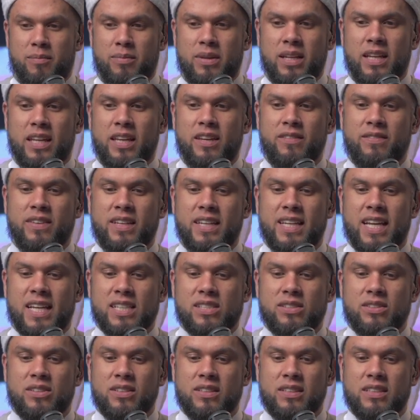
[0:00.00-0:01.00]
A believer
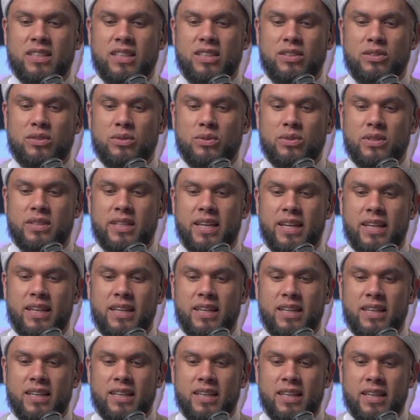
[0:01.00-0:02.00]
does not need to
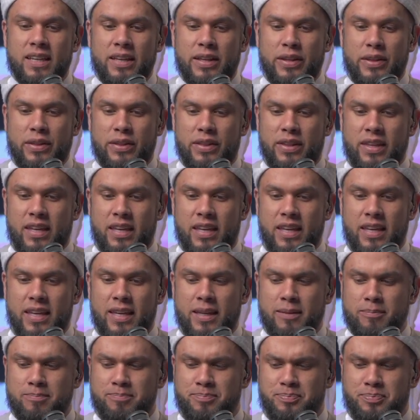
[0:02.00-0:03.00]
take
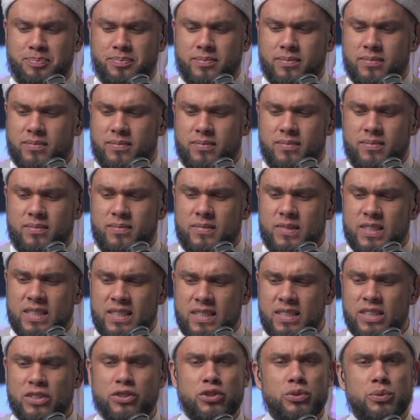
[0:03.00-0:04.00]
the
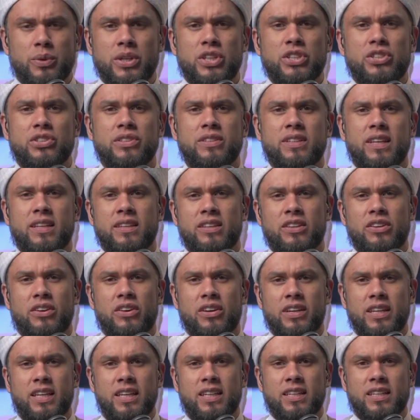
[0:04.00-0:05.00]
situation that they
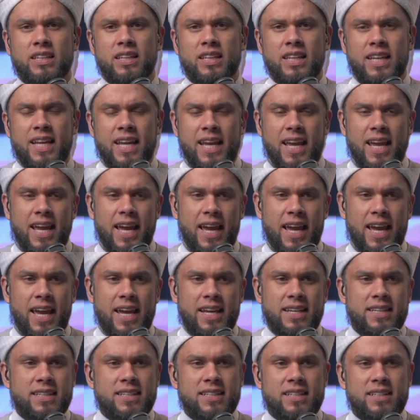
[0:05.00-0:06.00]
are in
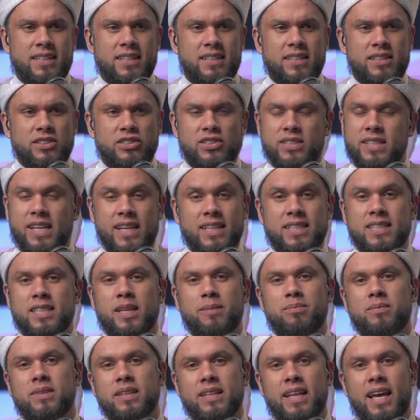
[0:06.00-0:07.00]
and just
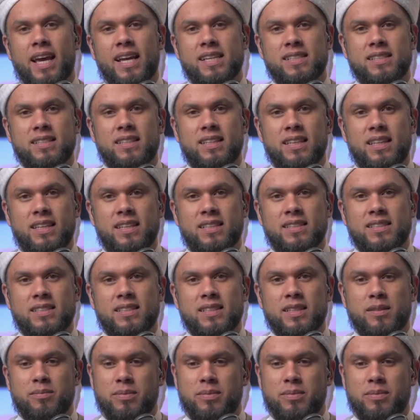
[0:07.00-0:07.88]
accept it as it is.